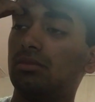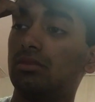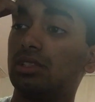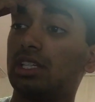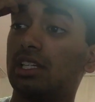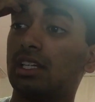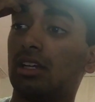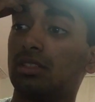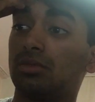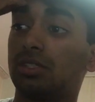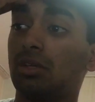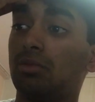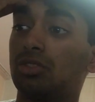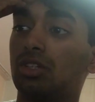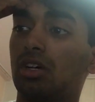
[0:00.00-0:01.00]
Take down some
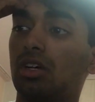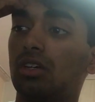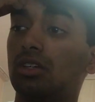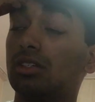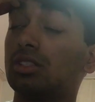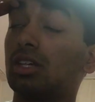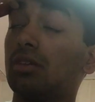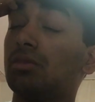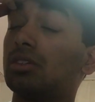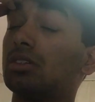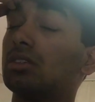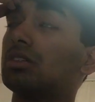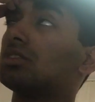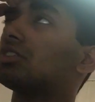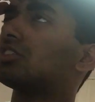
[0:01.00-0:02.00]
summer
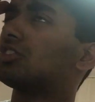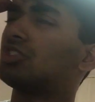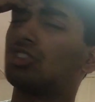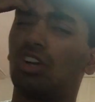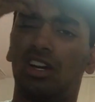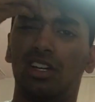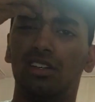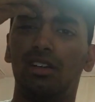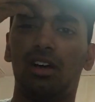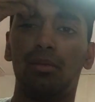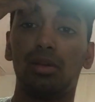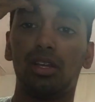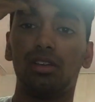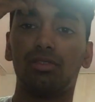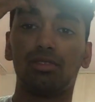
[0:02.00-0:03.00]
shine, I
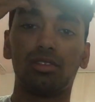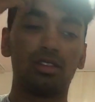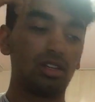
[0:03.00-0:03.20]
believe.